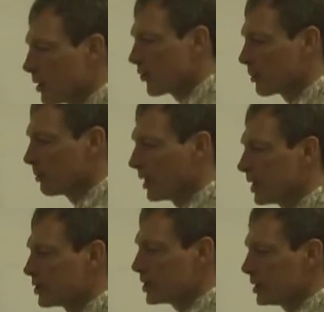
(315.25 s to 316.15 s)
Thermal
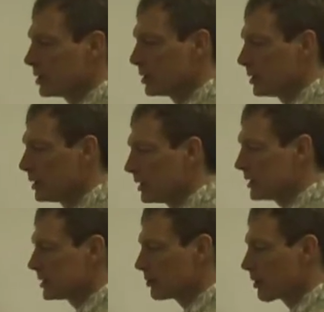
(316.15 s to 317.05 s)
energy
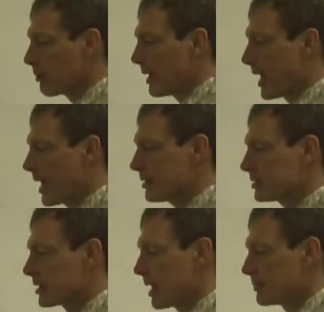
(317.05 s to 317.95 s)
is equal to the
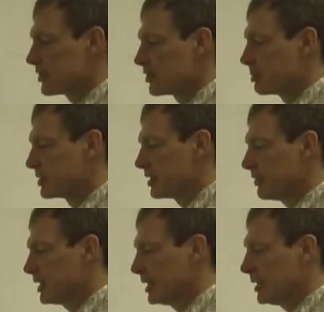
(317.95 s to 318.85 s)
mass times the
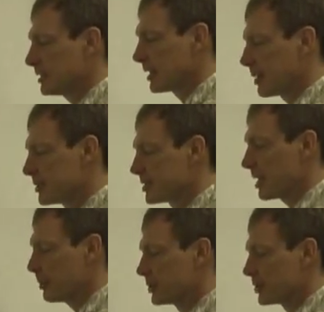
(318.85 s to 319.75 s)
specific heat times the
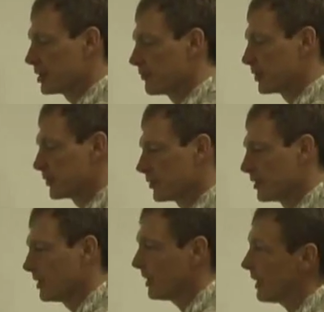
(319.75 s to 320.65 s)
temperature difference.
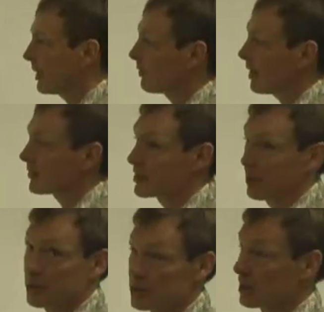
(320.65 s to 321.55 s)
I don't have the
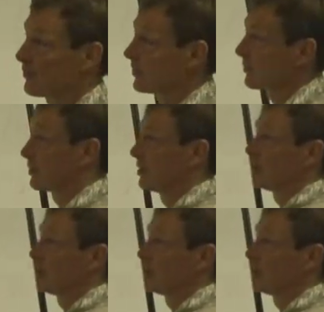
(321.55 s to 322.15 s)
temperature difference.